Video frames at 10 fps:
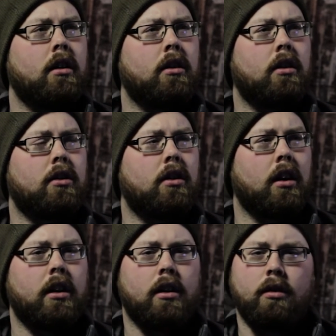Is it just
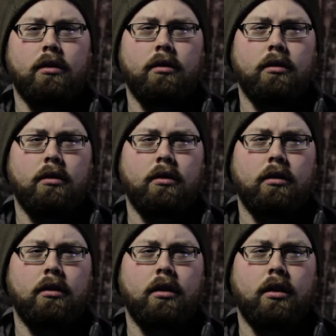Dunhill?
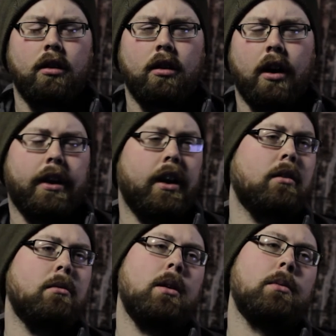I
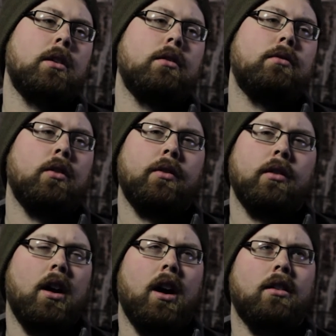can't remember.
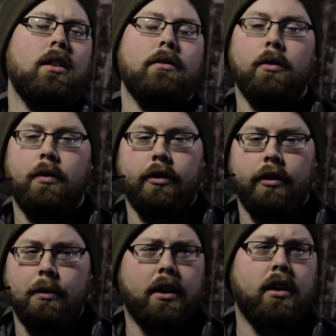No, it's not full
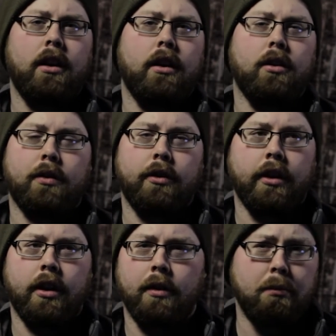Virginia, but Dunhill's
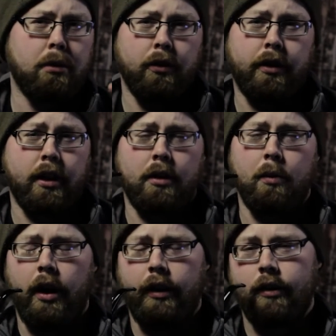Virginia with the blue tin
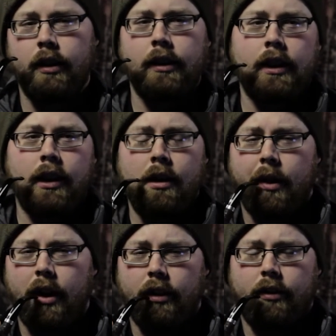and white. I'm
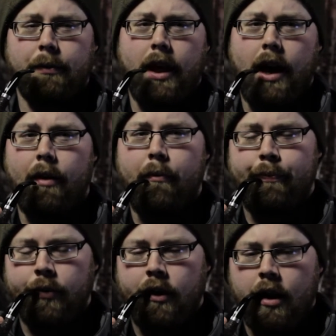going to get some of that.
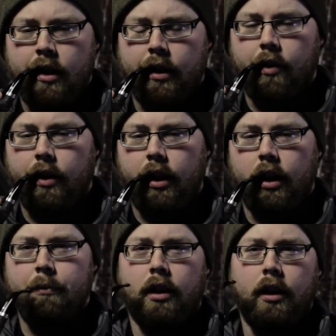I think I'm going to
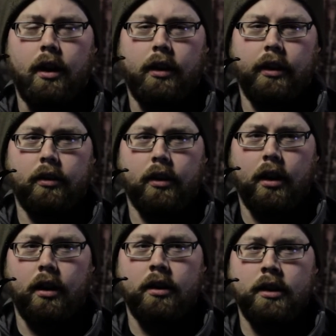get McClellan's
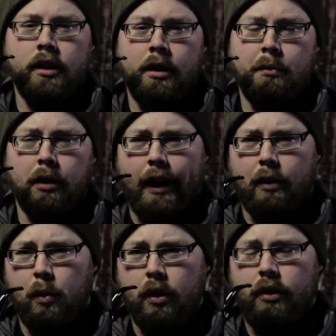
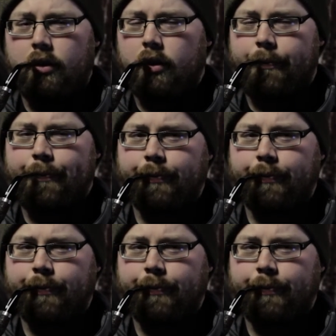Black Woods.